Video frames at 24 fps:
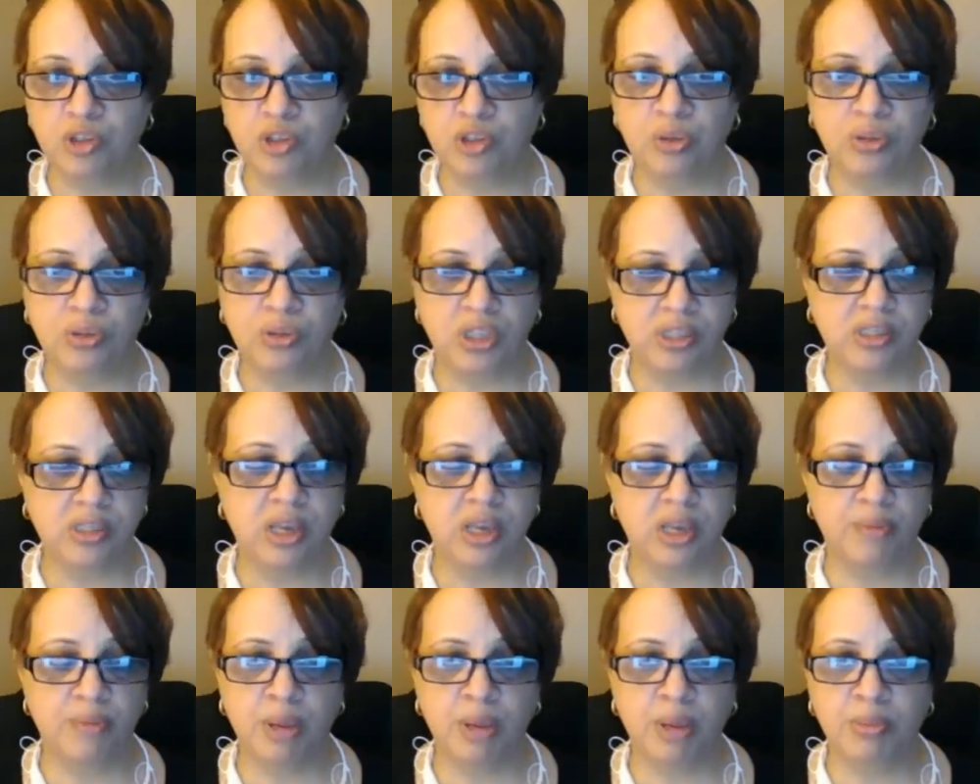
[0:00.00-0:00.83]
You just
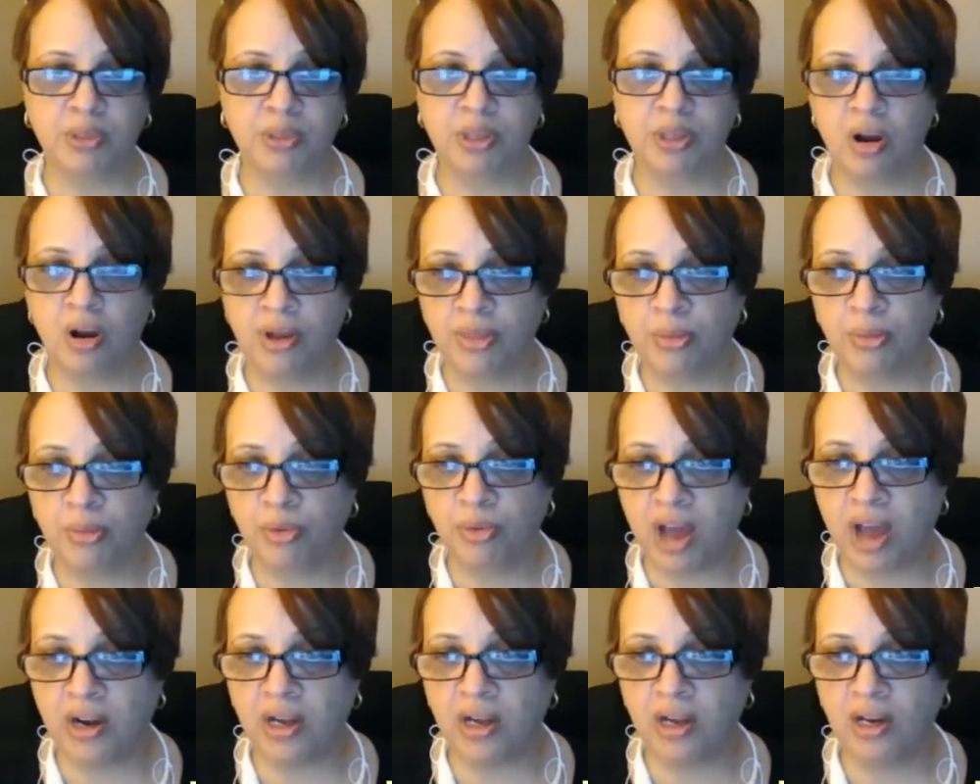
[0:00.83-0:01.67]
get people on the
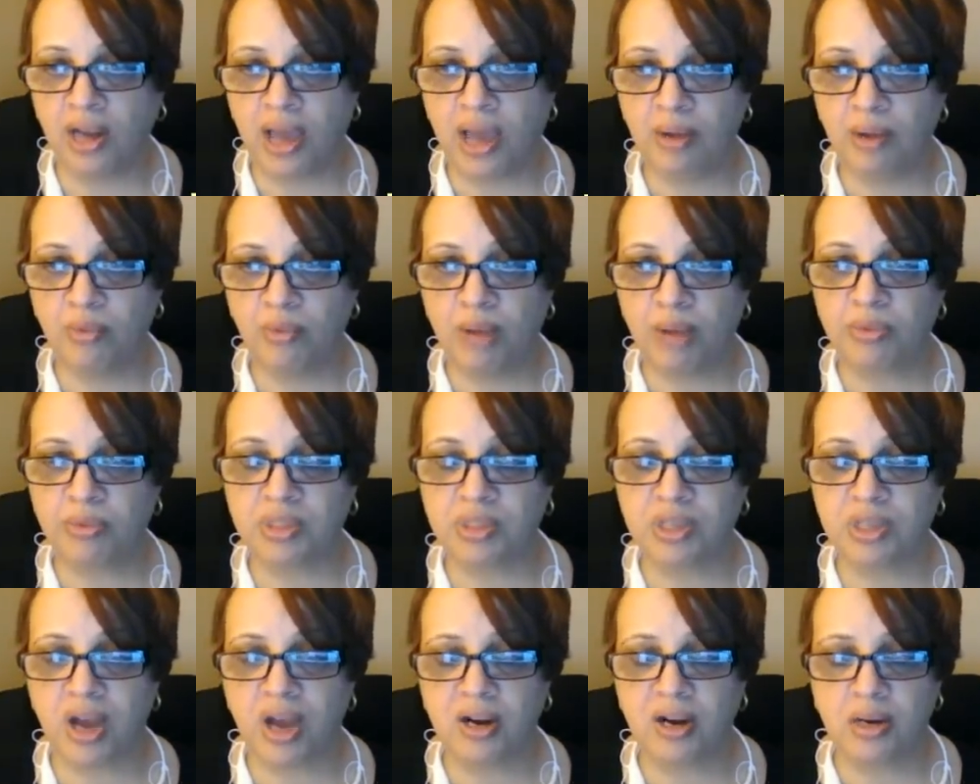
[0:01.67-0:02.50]
product, like Ray was
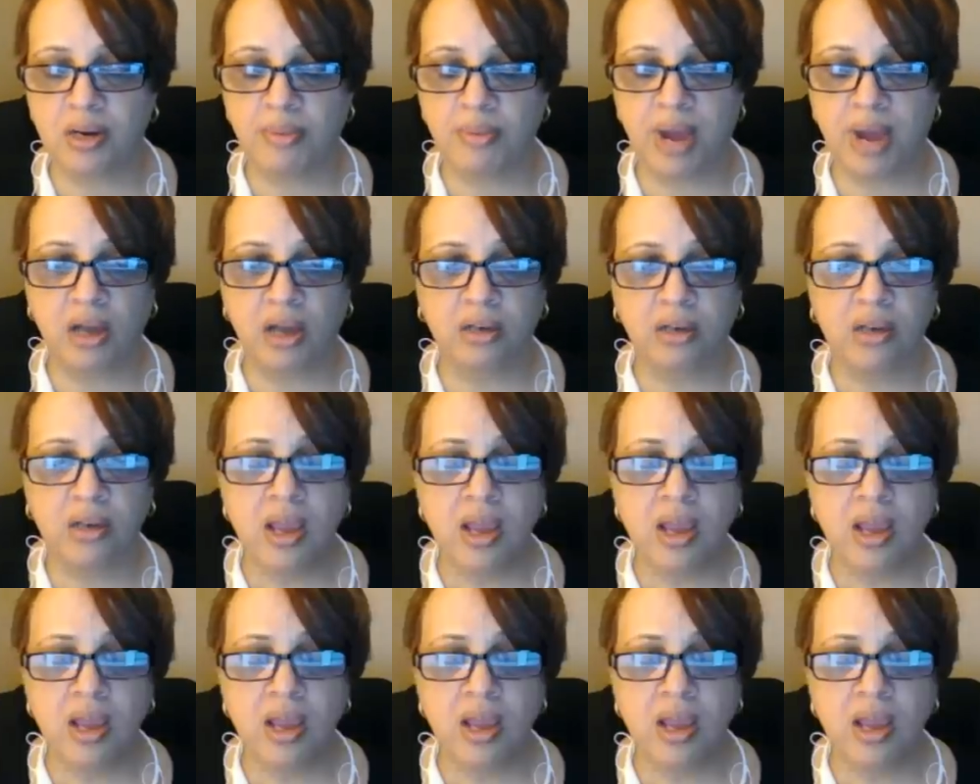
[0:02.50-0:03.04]
talking about,